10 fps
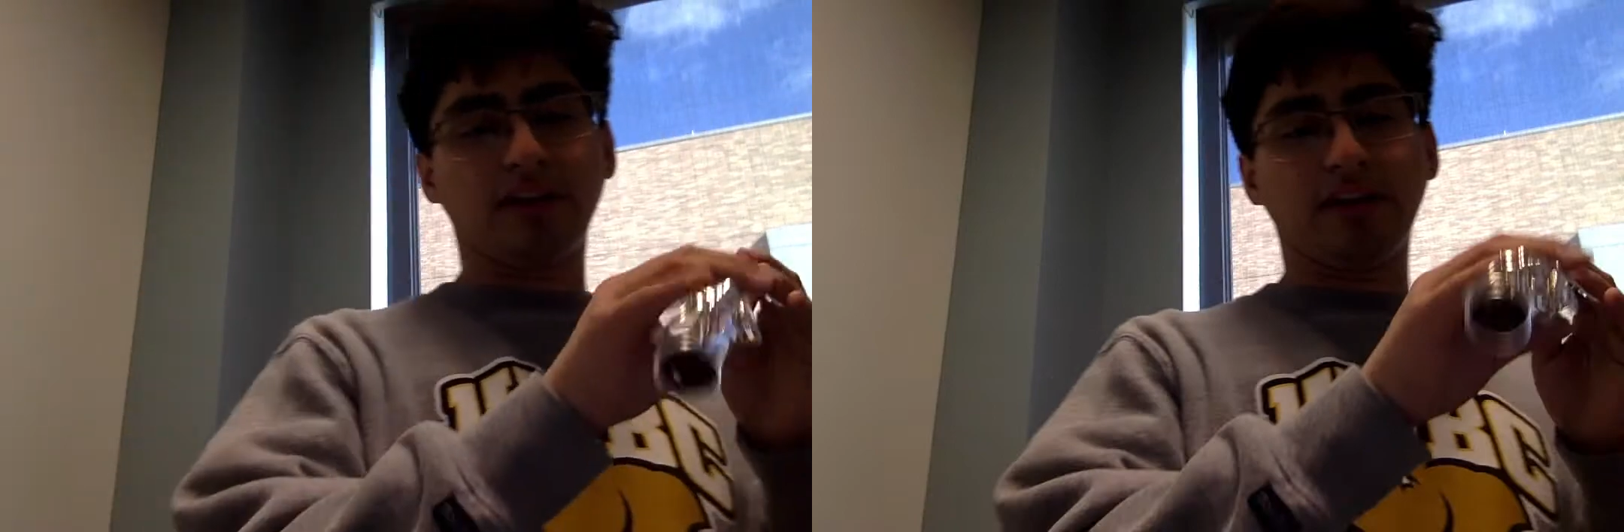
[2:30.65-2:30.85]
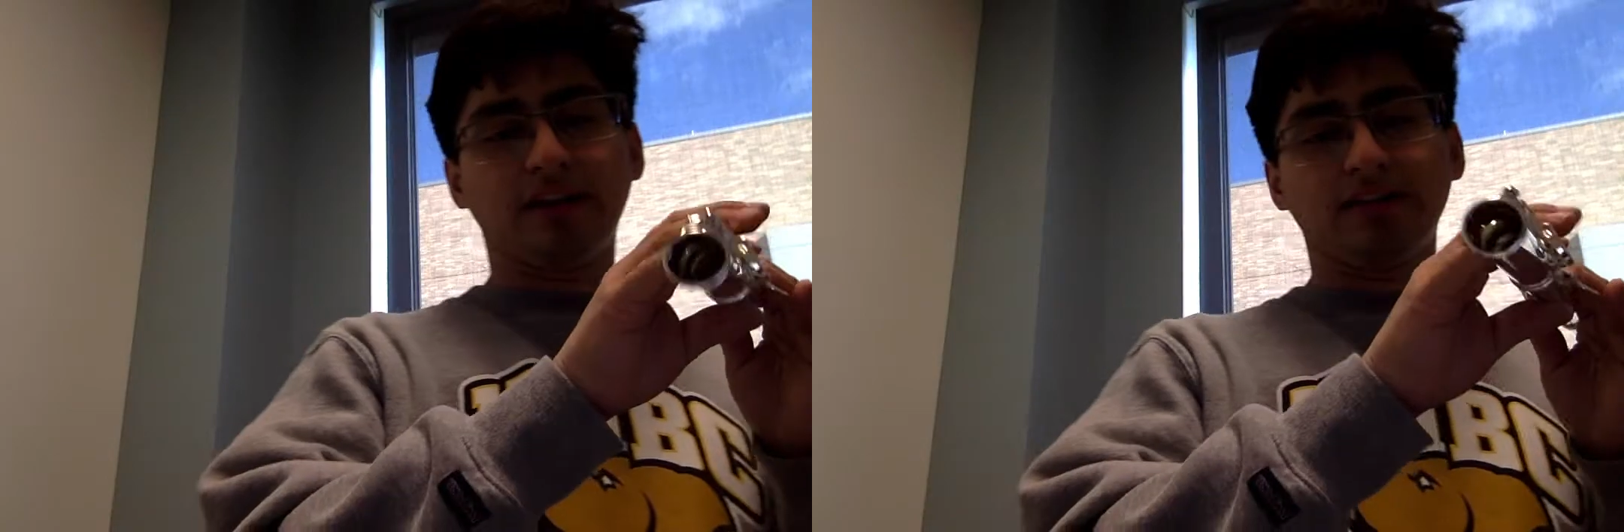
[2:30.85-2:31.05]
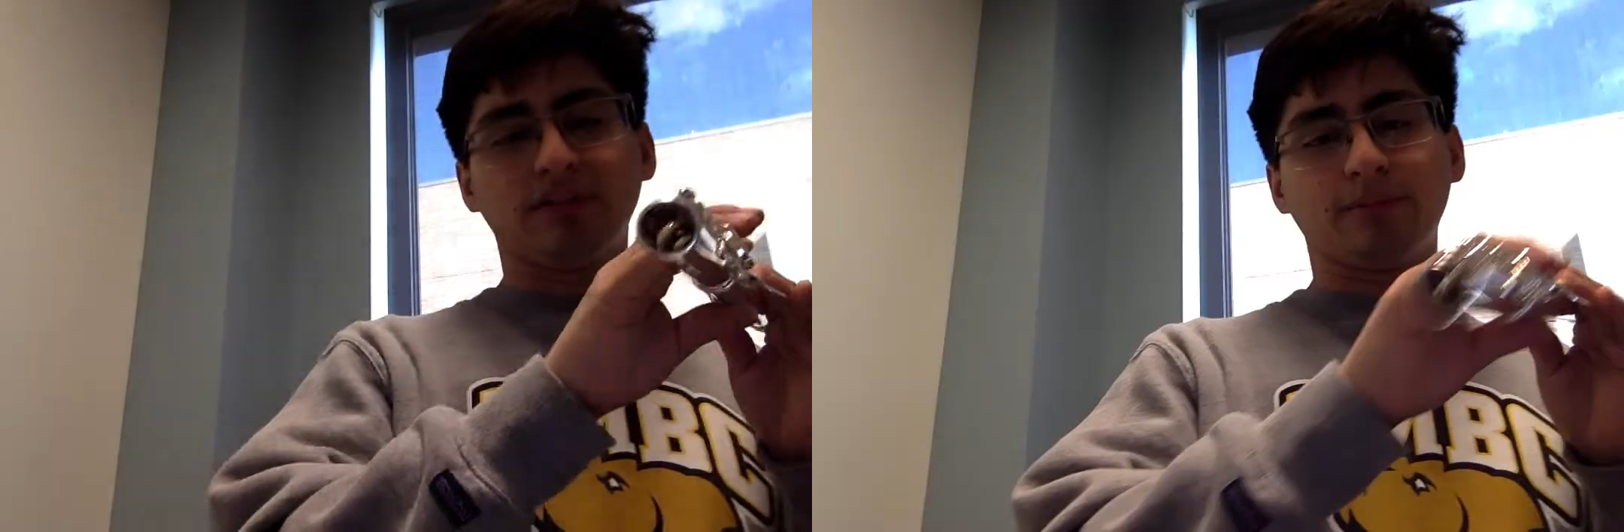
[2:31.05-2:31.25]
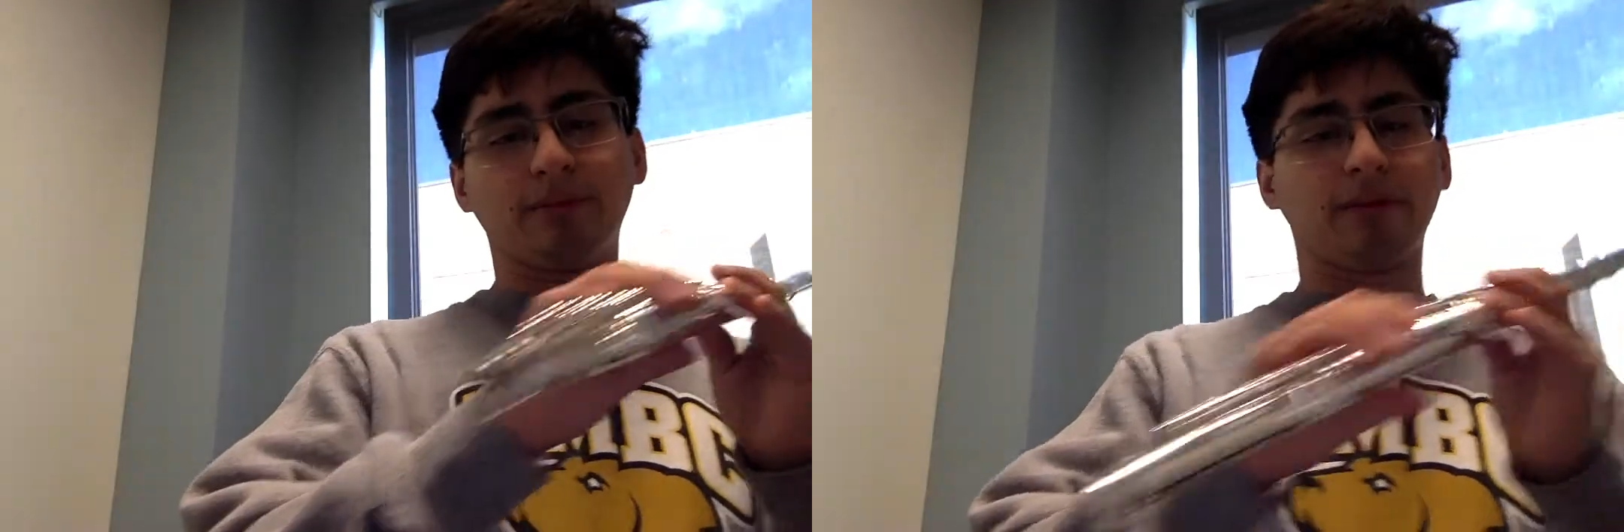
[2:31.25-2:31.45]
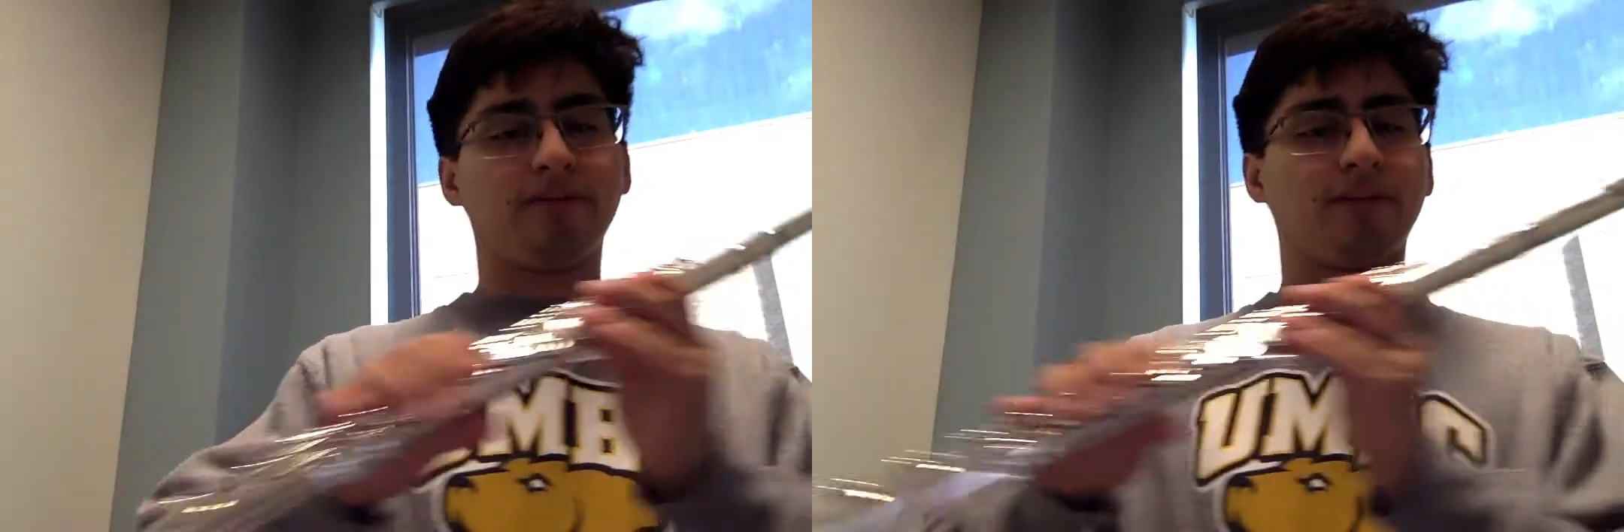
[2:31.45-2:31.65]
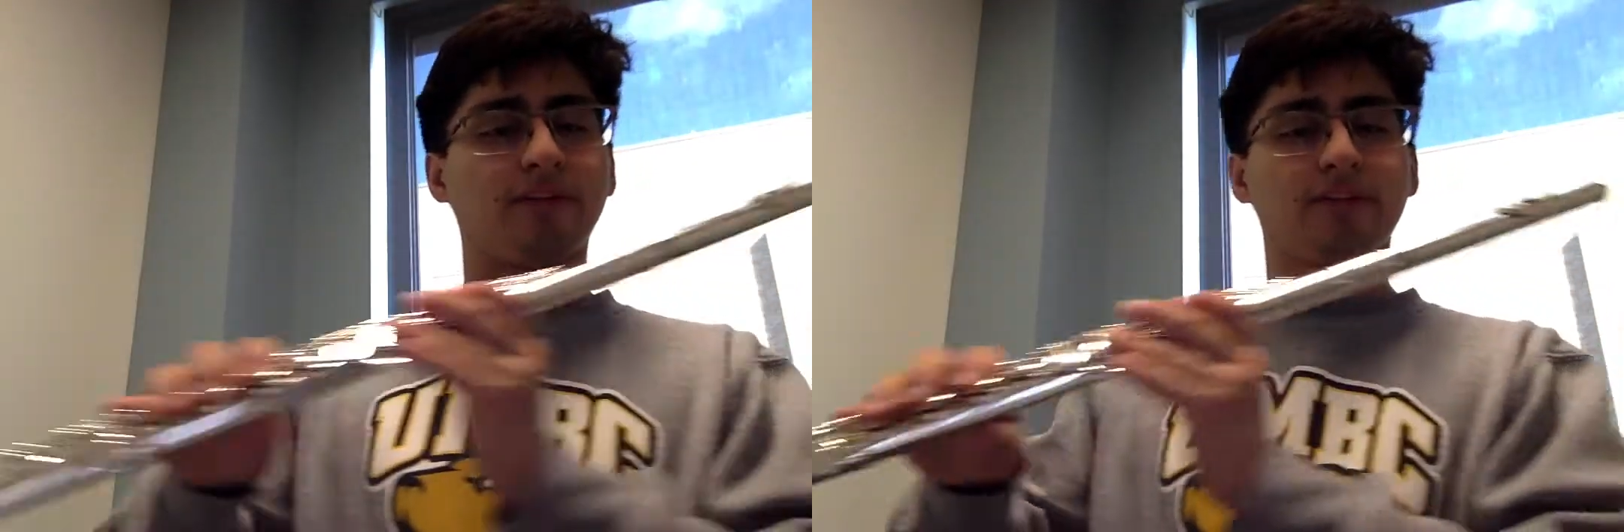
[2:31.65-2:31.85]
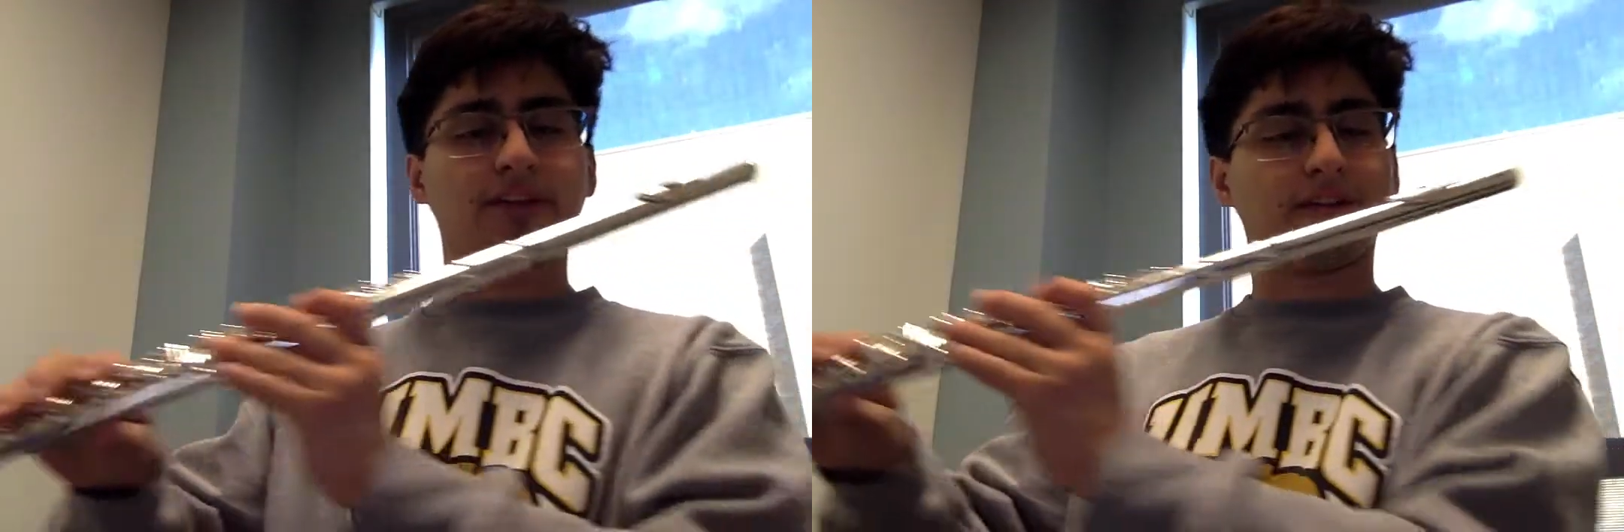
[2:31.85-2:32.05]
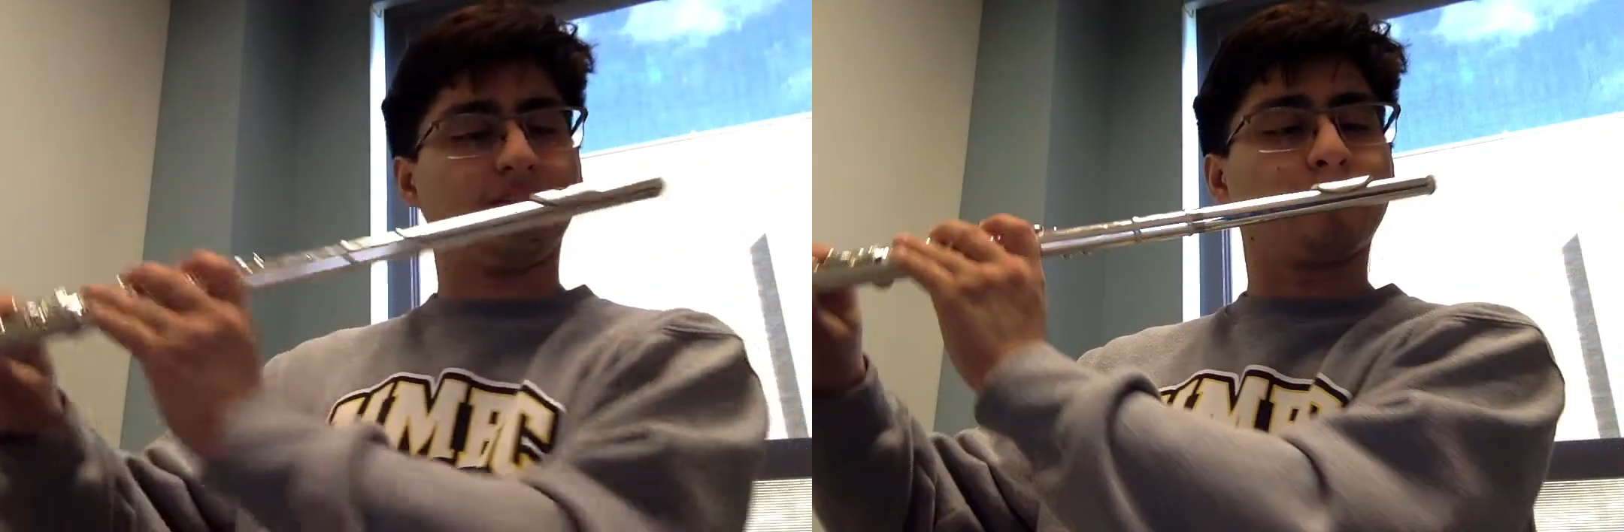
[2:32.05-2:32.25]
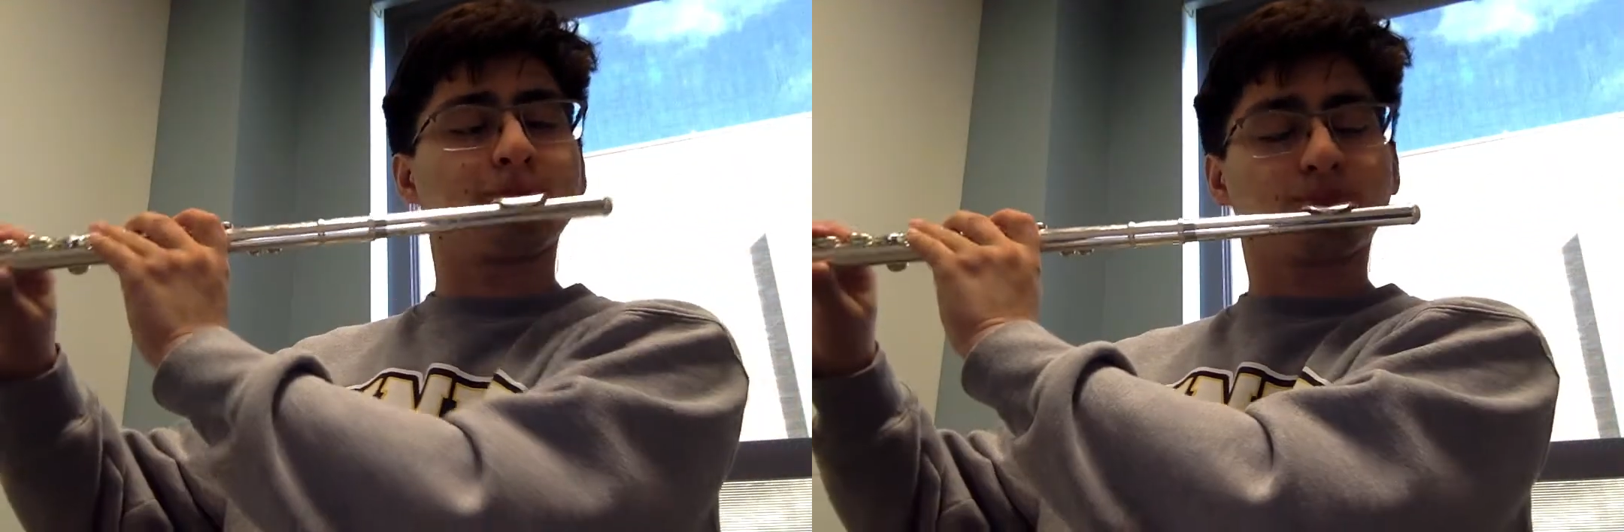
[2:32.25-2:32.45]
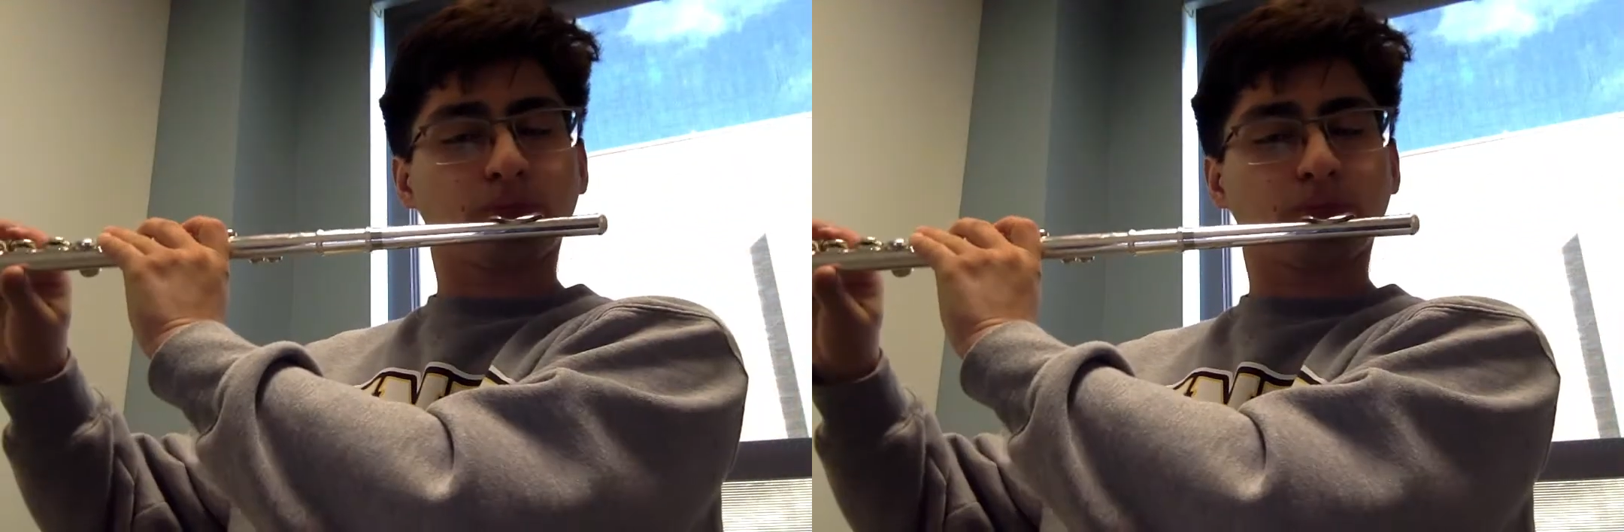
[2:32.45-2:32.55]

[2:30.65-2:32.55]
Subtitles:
and your pinky finger down here.